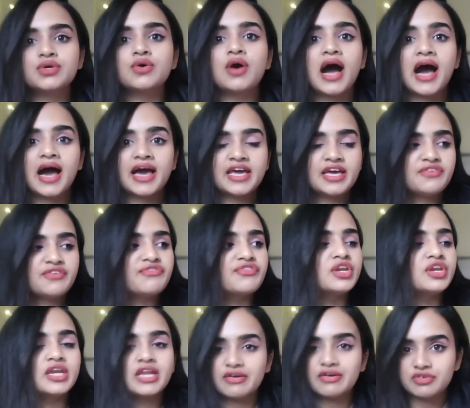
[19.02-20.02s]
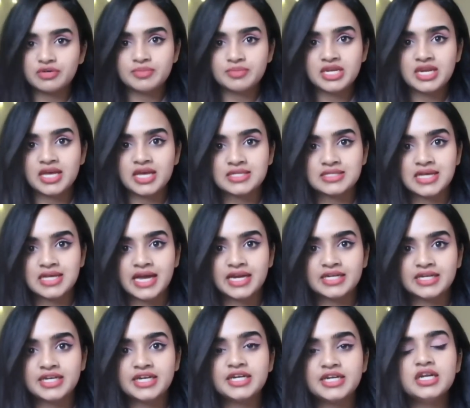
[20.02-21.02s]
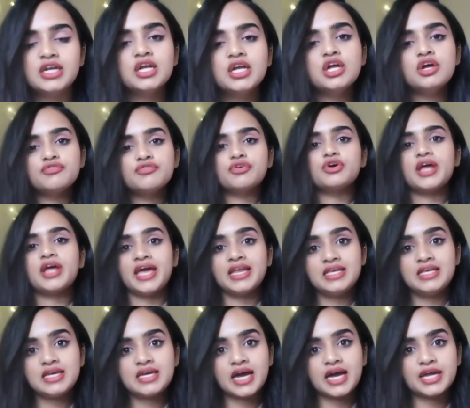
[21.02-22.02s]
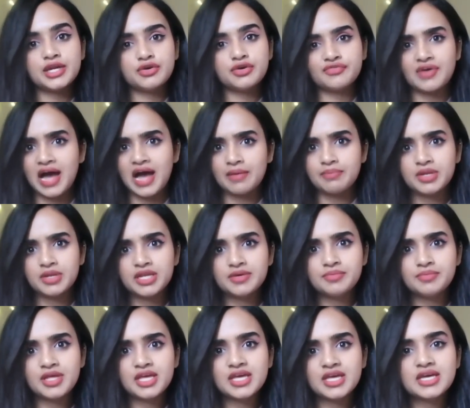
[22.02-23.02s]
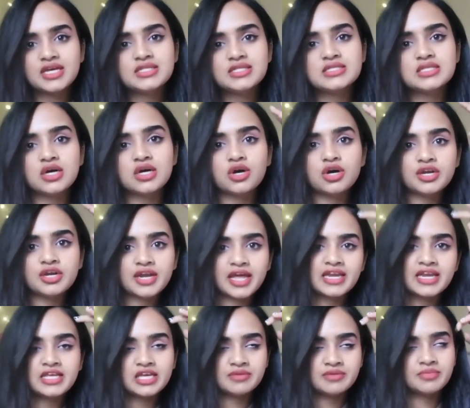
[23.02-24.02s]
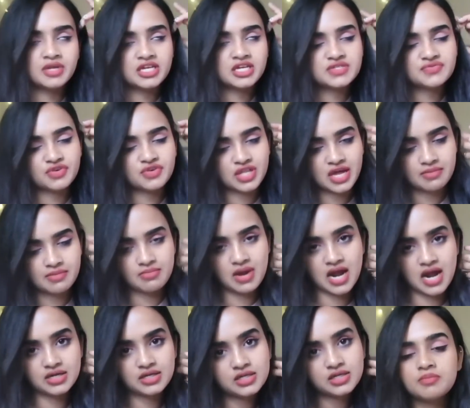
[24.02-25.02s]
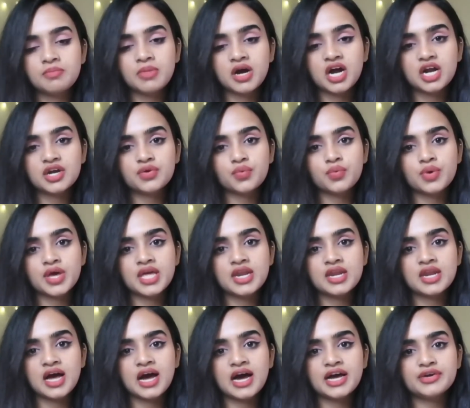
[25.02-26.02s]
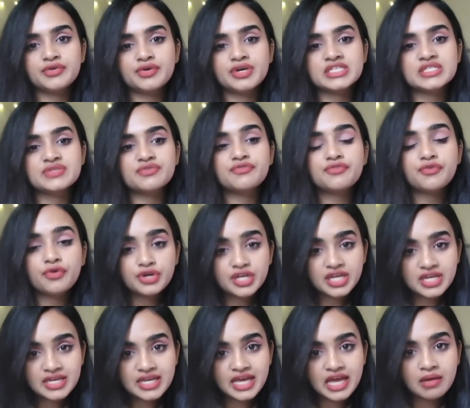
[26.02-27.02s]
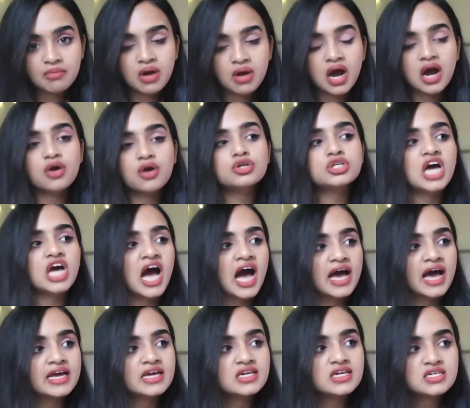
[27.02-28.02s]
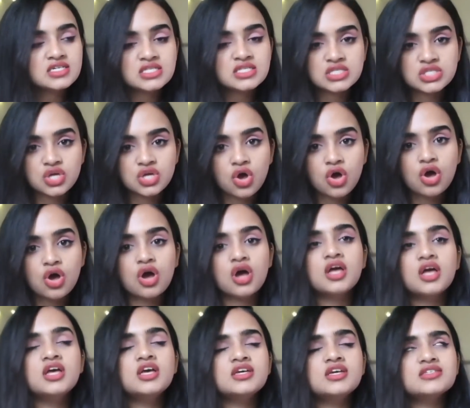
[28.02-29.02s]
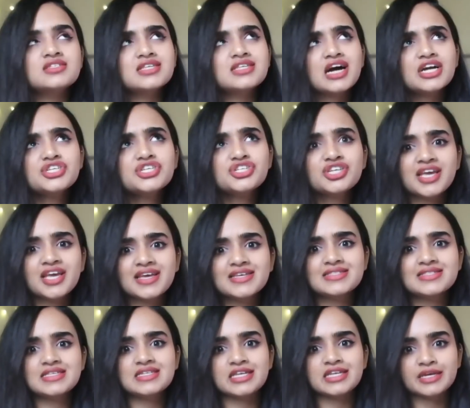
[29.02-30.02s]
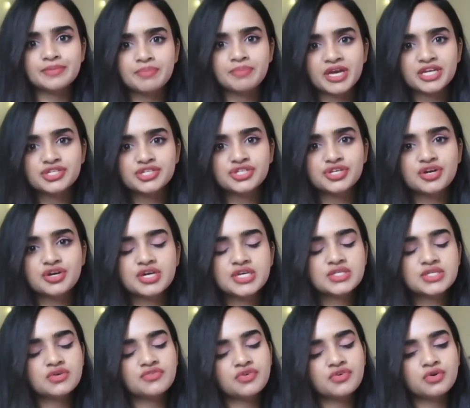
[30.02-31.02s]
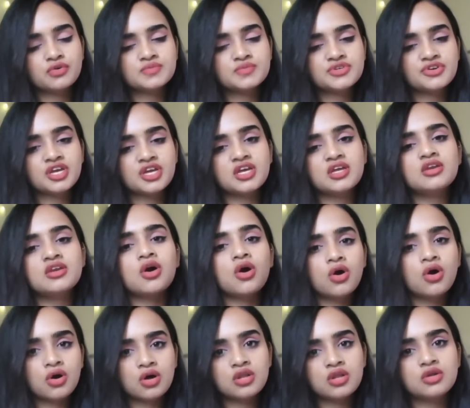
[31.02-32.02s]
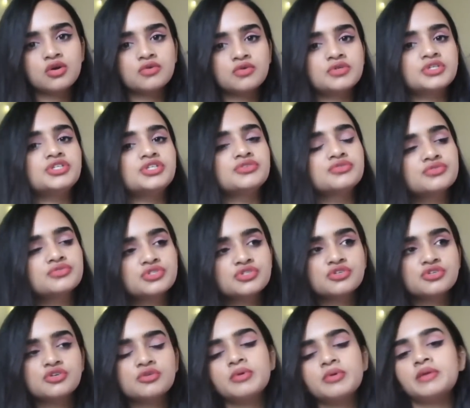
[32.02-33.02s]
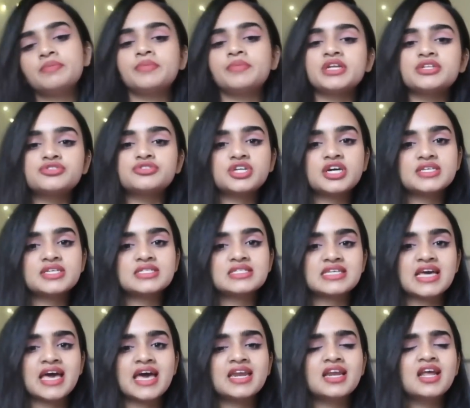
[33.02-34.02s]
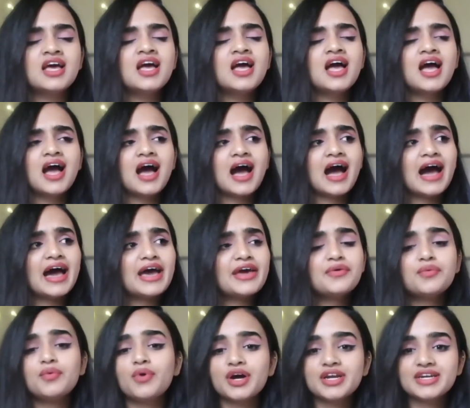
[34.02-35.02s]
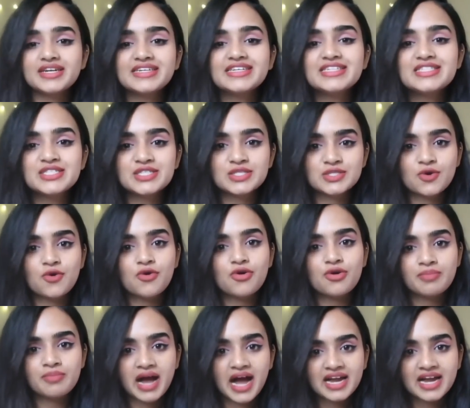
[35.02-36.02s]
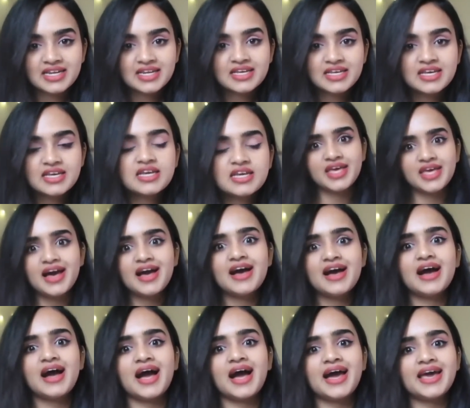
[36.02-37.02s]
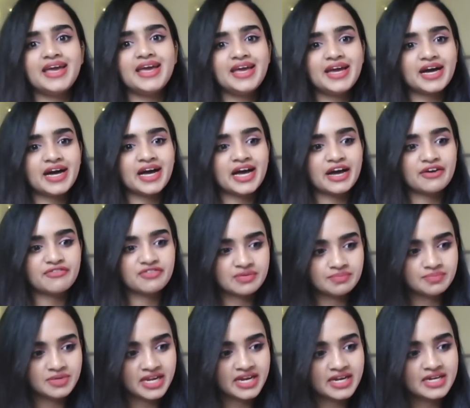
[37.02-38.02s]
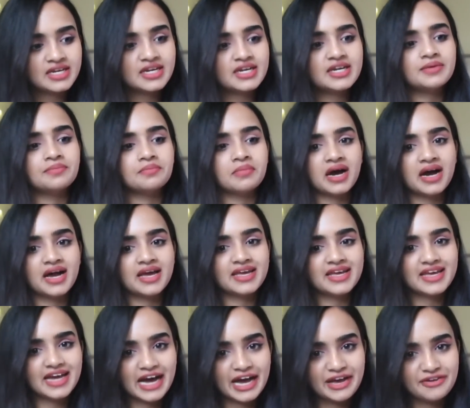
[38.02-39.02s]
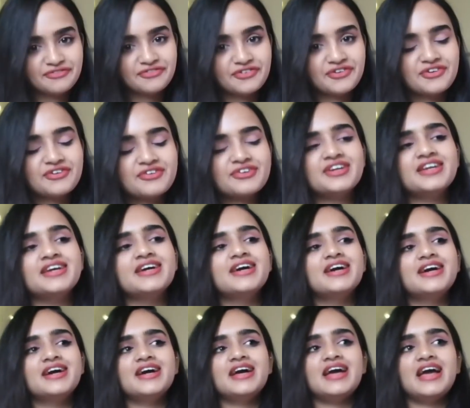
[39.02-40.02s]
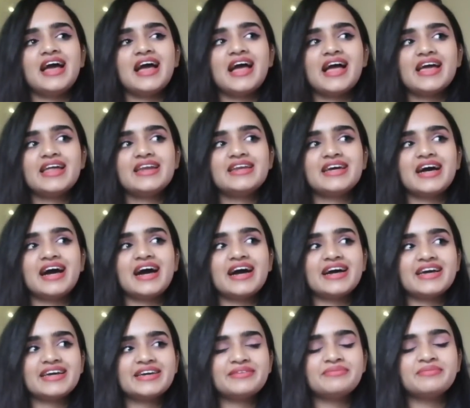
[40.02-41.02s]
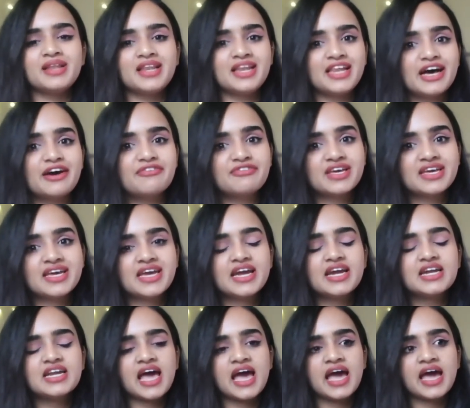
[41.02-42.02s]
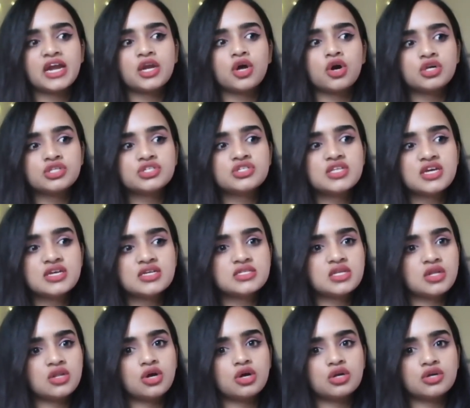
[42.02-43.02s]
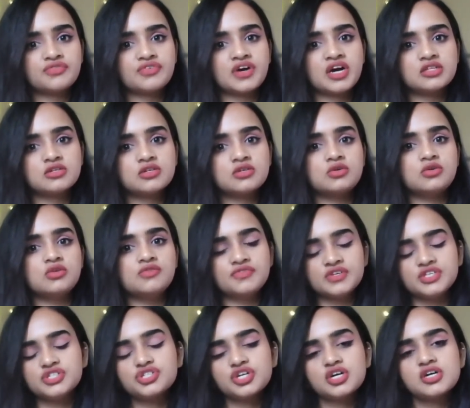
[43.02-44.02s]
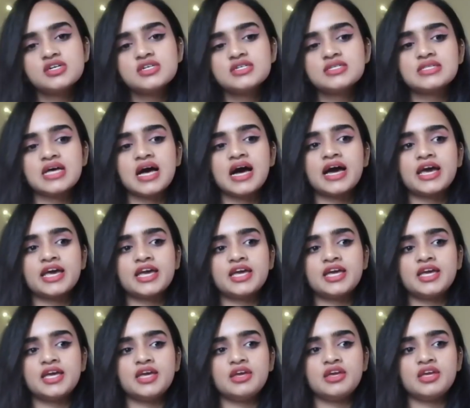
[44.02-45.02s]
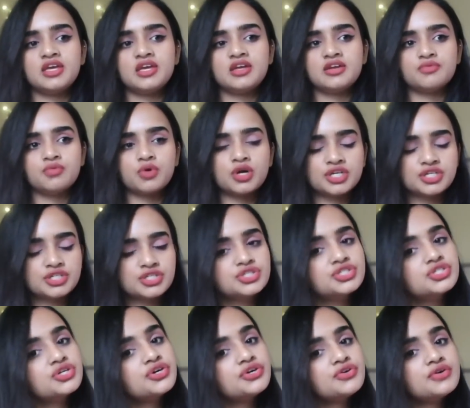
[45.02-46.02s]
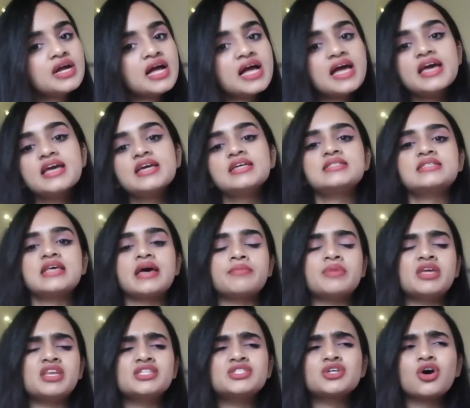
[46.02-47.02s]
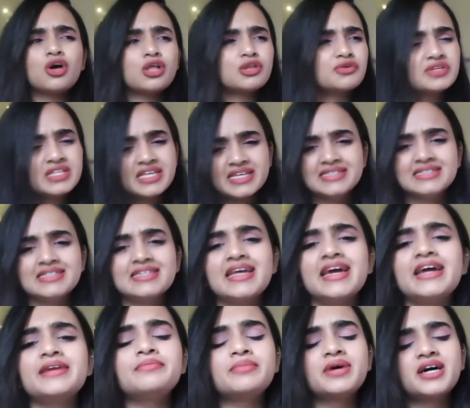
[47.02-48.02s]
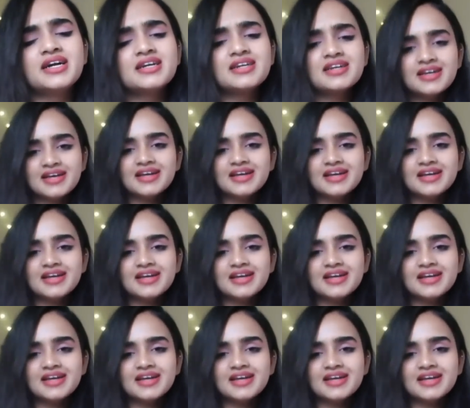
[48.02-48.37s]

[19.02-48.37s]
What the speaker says: So I have never been excited for any kind of Apple updates or any updates for that matter, but when iOS 14 came out, I saw such aesthetic pictures of home screen all over YouTube and Pinterest, and I wanted it so badly. Yeah, I have updated my iPhone and I am loving it, and also there is a lot of other cool features I wanted to show you guys. I mean, it's all over the internet, but